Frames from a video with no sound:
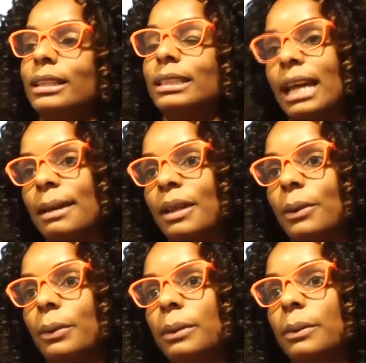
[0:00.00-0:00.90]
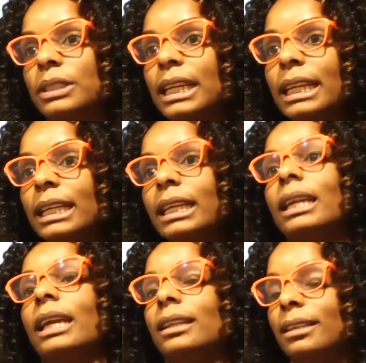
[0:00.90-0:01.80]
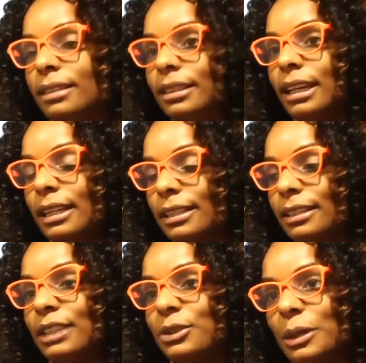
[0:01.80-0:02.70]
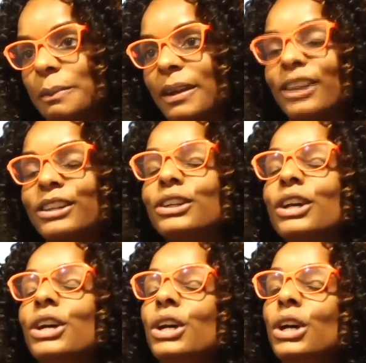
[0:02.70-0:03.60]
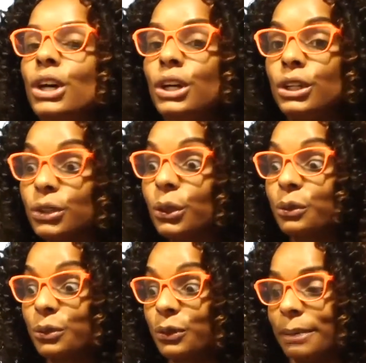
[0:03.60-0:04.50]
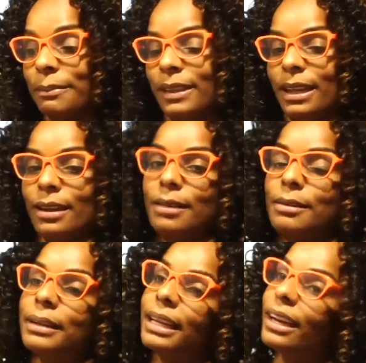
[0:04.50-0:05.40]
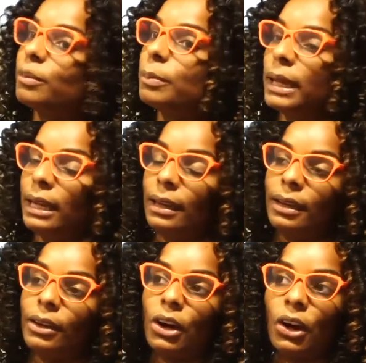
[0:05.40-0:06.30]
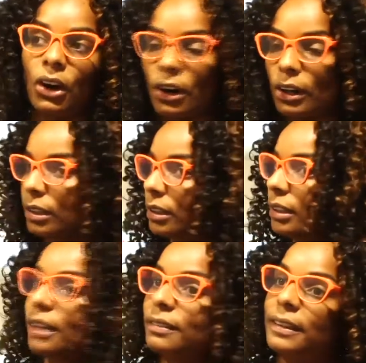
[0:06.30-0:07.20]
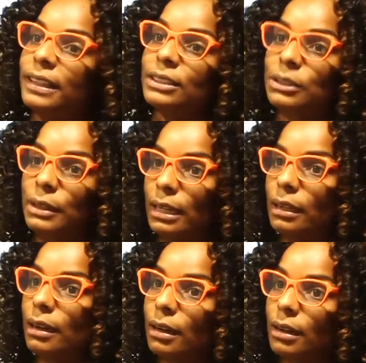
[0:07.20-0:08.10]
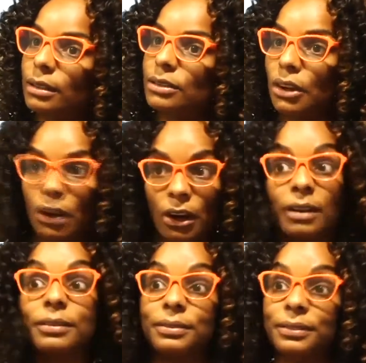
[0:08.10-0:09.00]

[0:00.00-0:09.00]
the time that we were dating and into our marriage. So from there, we have paid all of his credit cards off,